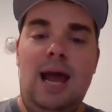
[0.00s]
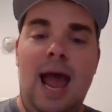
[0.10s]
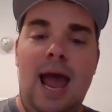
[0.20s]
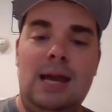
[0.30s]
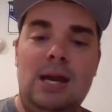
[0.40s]

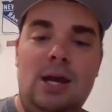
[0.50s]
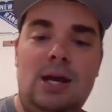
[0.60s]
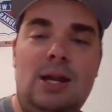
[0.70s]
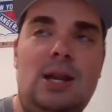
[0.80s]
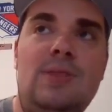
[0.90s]
And
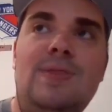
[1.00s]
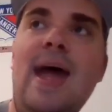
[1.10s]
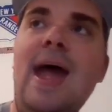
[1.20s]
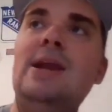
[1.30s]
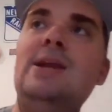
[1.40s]

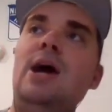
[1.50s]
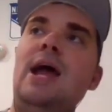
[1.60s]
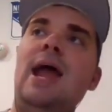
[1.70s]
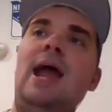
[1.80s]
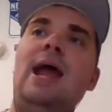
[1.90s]
then
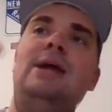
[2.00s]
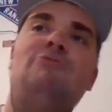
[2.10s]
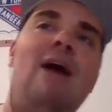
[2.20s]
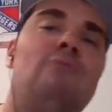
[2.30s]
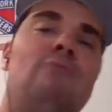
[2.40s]
a
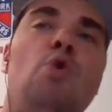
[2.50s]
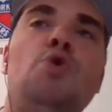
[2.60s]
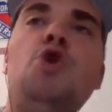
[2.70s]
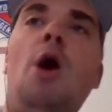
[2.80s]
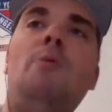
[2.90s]
ground
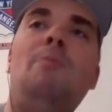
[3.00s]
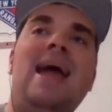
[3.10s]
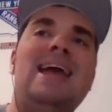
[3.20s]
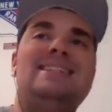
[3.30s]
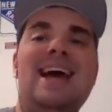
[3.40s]
rule double
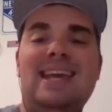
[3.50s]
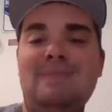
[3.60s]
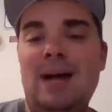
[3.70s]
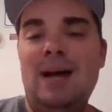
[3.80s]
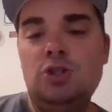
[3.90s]
by
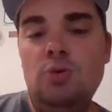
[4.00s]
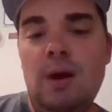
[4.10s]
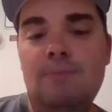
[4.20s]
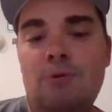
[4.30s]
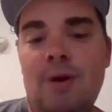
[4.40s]
Hideki
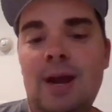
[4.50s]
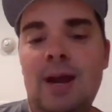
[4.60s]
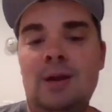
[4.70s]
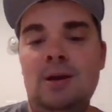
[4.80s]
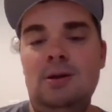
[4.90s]
Matsui,
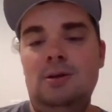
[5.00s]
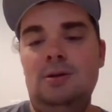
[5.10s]
bringing,